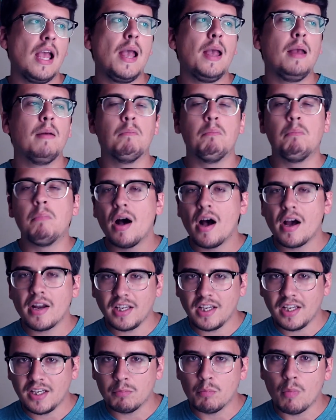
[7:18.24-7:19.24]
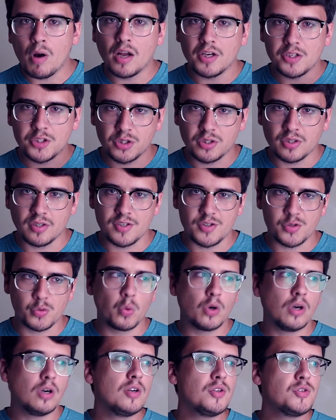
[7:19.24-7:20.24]
embodied mantras,
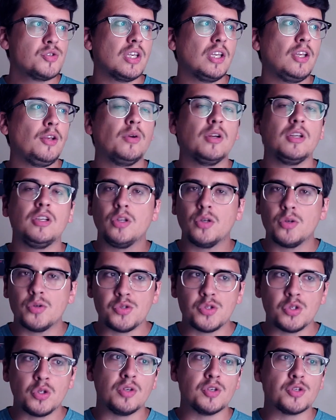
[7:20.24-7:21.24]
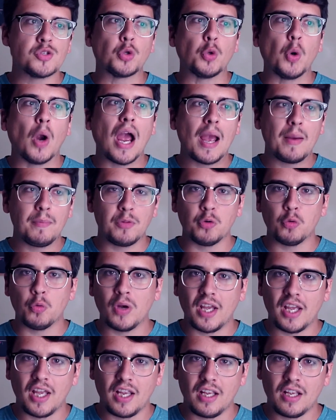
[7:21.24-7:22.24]
words that you could use to describe the
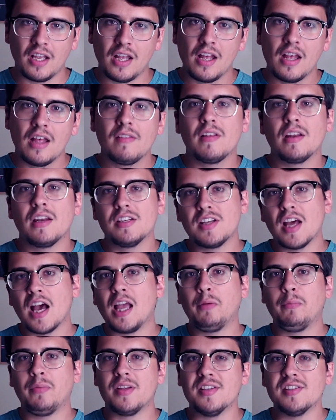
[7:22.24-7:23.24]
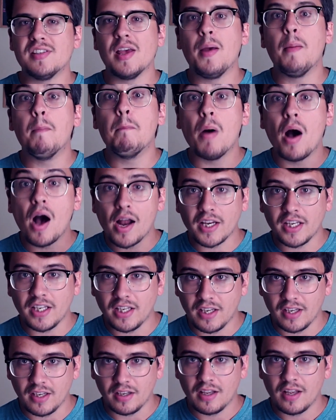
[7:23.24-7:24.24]
way that a type is
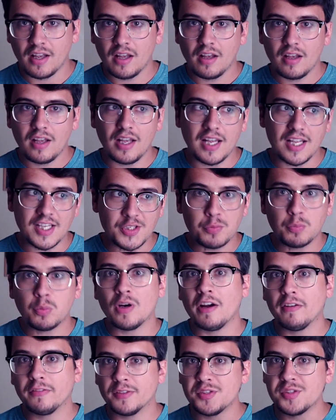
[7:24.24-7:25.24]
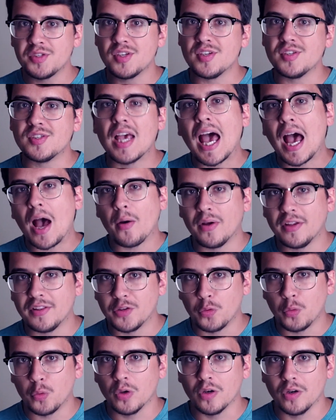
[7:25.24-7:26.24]
embodying its preferences out in the
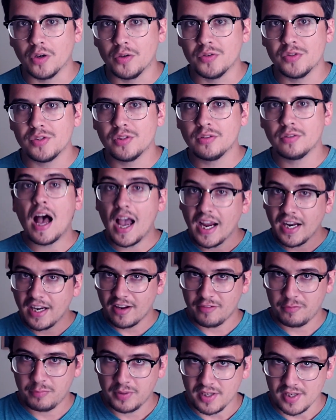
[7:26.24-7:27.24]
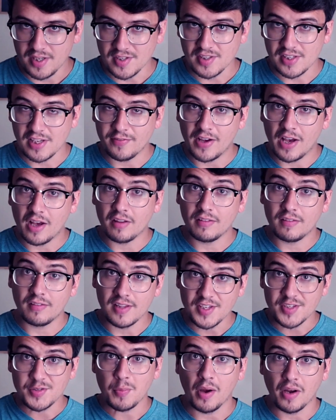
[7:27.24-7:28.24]
world. INFPs live out
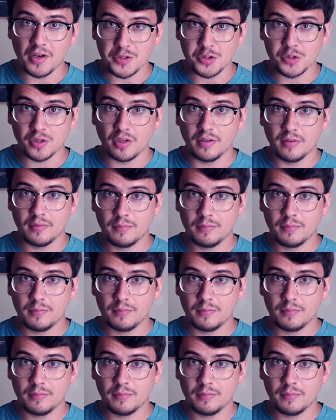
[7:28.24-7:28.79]
this mantra: